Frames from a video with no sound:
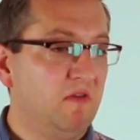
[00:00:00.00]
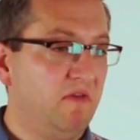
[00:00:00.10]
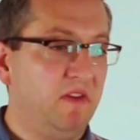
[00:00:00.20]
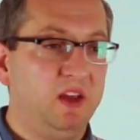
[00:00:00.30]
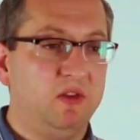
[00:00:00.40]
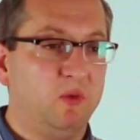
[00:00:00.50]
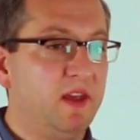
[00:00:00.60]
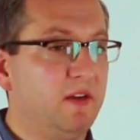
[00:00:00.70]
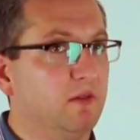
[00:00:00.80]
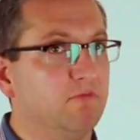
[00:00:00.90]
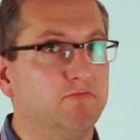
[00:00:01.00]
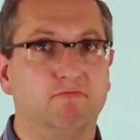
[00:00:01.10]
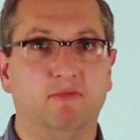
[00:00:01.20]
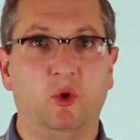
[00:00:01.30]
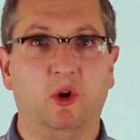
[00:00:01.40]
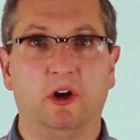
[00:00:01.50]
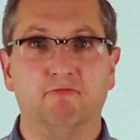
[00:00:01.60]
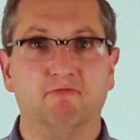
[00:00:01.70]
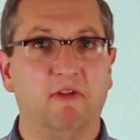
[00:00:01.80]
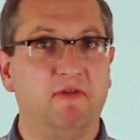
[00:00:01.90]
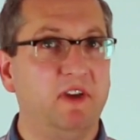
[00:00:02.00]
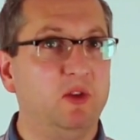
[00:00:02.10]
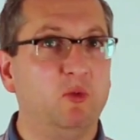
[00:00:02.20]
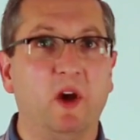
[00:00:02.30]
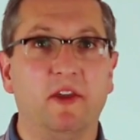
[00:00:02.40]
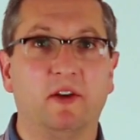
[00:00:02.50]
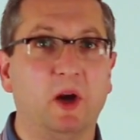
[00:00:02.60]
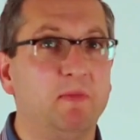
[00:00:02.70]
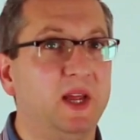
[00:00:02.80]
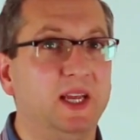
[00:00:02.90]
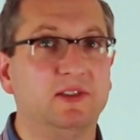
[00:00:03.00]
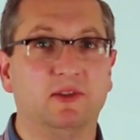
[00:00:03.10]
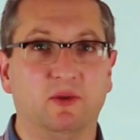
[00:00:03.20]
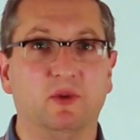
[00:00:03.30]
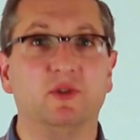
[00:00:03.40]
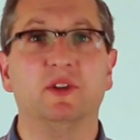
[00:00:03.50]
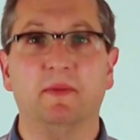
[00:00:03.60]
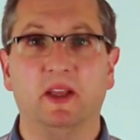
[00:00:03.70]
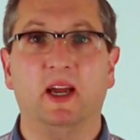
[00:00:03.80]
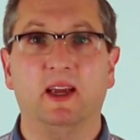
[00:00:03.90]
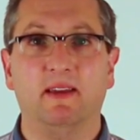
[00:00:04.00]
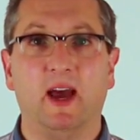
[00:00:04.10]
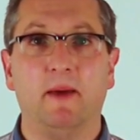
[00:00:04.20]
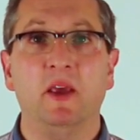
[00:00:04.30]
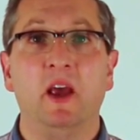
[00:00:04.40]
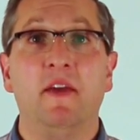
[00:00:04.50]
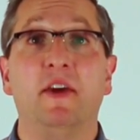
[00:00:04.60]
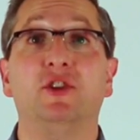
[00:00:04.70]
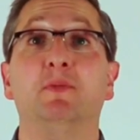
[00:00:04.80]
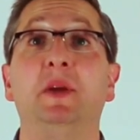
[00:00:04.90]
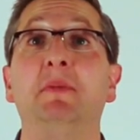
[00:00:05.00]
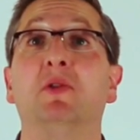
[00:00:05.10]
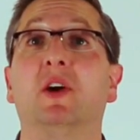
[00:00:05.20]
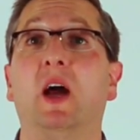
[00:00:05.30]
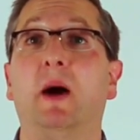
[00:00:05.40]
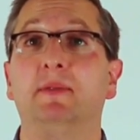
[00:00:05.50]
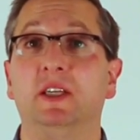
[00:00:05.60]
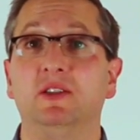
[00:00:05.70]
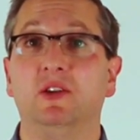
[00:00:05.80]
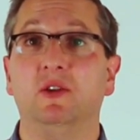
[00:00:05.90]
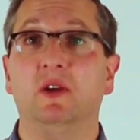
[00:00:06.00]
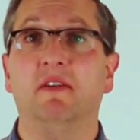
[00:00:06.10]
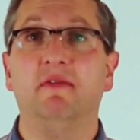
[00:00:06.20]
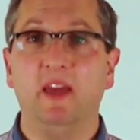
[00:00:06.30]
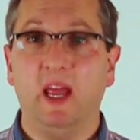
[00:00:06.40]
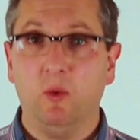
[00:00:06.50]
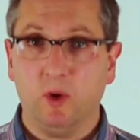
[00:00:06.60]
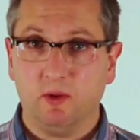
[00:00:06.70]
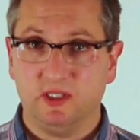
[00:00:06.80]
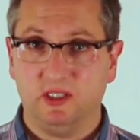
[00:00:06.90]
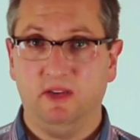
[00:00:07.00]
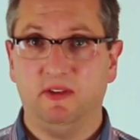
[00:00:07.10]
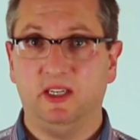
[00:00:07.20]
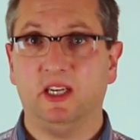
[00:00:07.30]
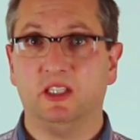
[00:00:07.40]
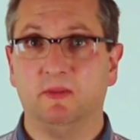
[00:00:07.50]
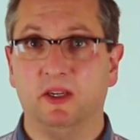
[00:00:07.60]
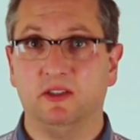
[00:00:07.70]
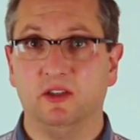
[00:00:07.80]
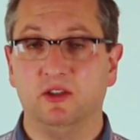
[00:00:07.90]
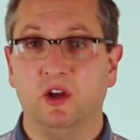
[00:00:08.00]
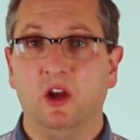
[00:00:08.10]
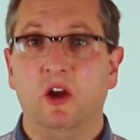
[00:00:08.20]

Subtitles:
Faith Weather or Faith Weather Updates or something like that, that your people could opt into if they want to receive a text message